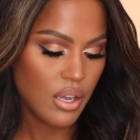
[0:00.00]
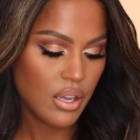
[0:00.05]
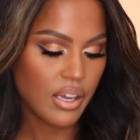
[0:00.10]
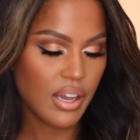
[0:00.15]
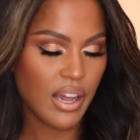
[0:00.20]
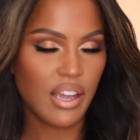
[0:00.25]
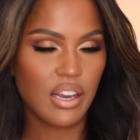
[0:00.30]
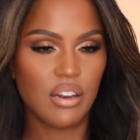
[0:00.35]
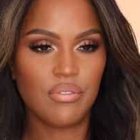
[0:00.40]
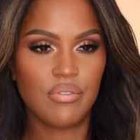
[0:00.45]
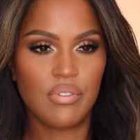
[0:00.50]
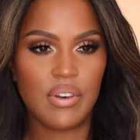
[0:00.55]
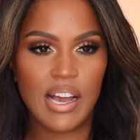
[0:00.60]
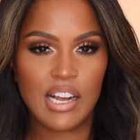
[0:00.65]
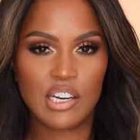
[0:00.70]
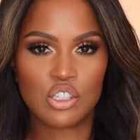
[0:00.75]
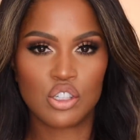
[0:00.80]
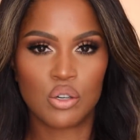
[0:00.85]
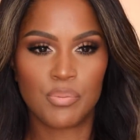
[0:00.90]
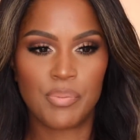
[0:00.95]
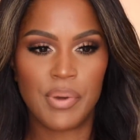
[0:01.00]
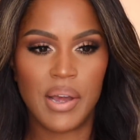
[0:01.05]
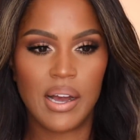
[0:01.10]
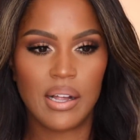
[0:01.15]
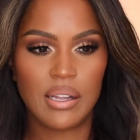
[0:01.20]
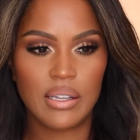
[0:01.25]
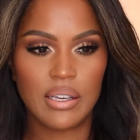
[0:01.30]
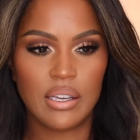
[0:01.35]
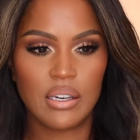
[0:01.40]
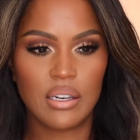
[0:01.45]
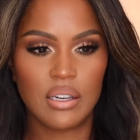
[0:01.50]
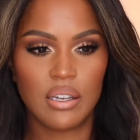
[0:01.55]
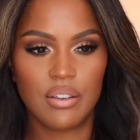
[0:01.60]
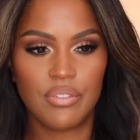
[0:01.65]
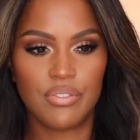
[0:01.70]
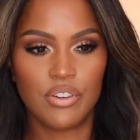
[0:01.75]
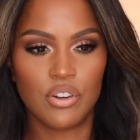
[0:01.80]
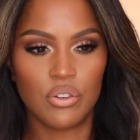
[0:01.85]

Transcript: kind of natural palette if